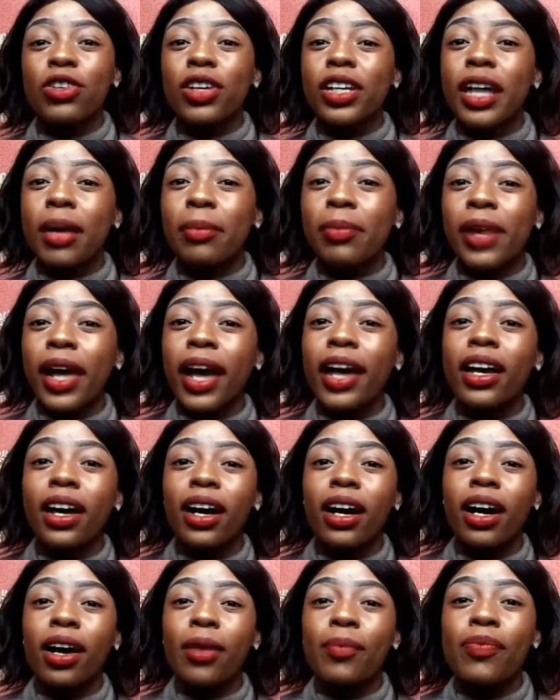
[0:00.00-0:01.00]
you can
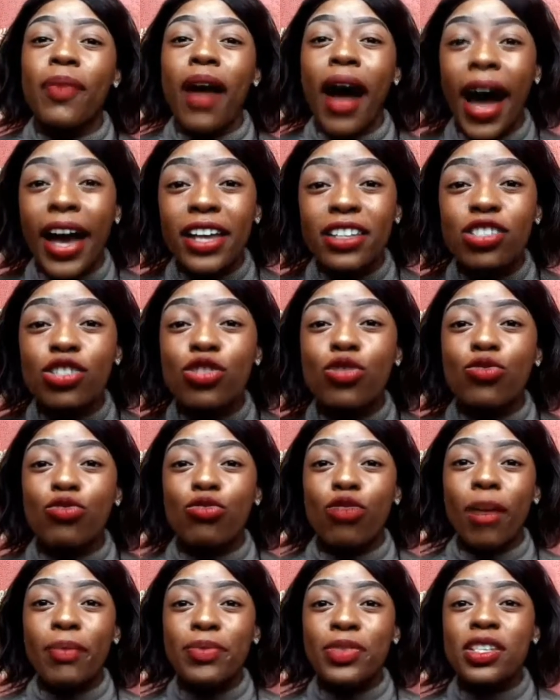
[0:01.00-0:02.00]
apply ice
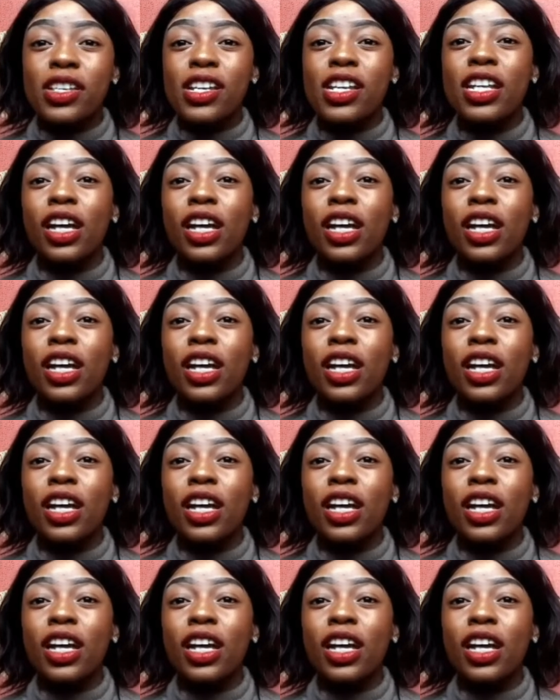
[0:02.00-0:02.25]
wrapped